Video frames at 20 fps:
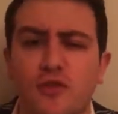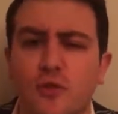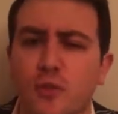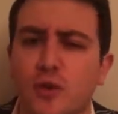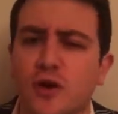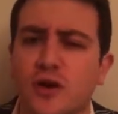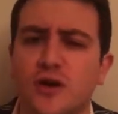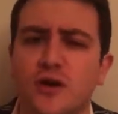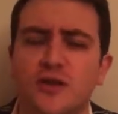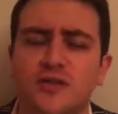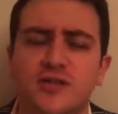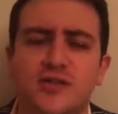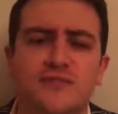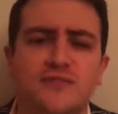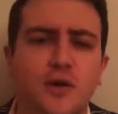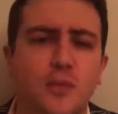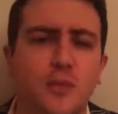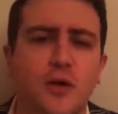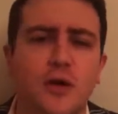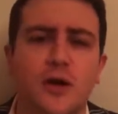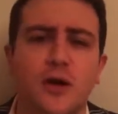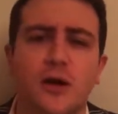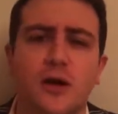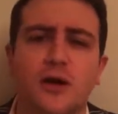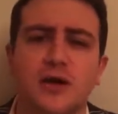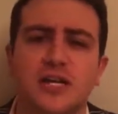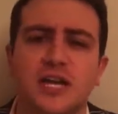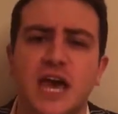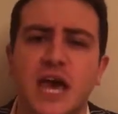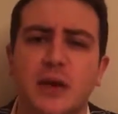the words in the
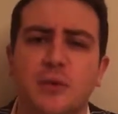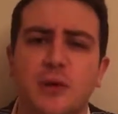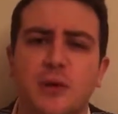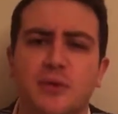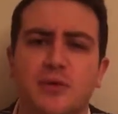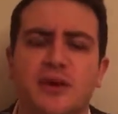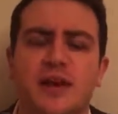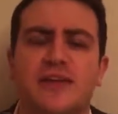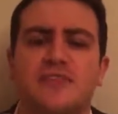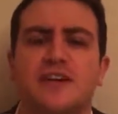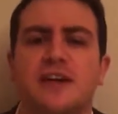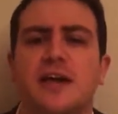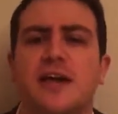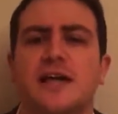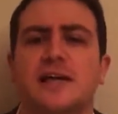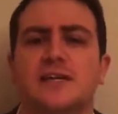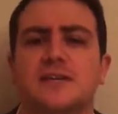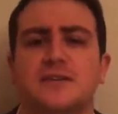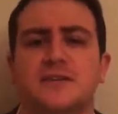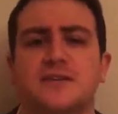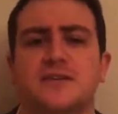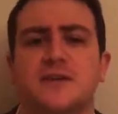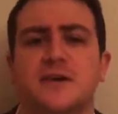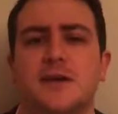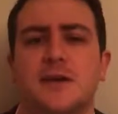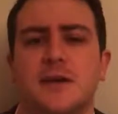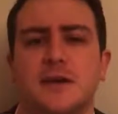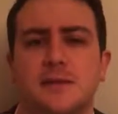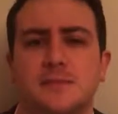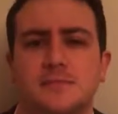world we will never get to
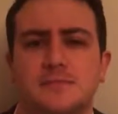see.